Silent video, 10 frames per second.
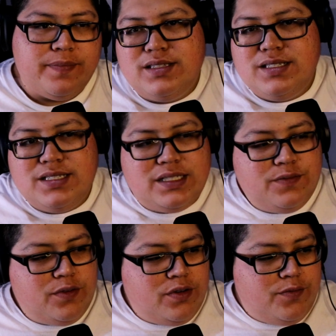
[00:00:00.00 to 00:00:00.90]
just
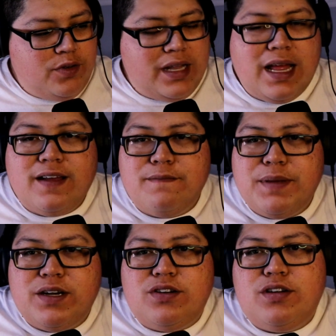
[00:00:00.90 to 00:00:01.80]
for lack of
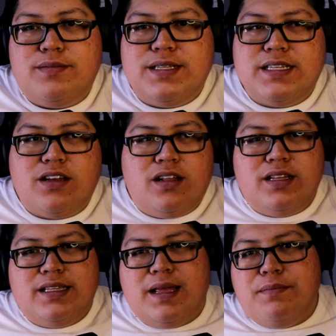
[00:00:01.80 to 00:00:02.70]
better terms, let's call
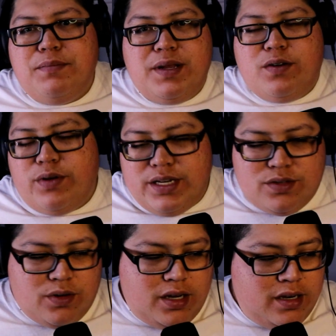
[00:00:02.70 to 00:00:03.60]
it that mid-range
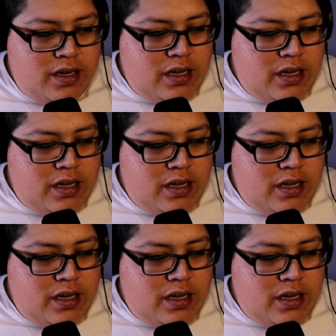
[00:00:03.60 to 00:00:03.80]
rod.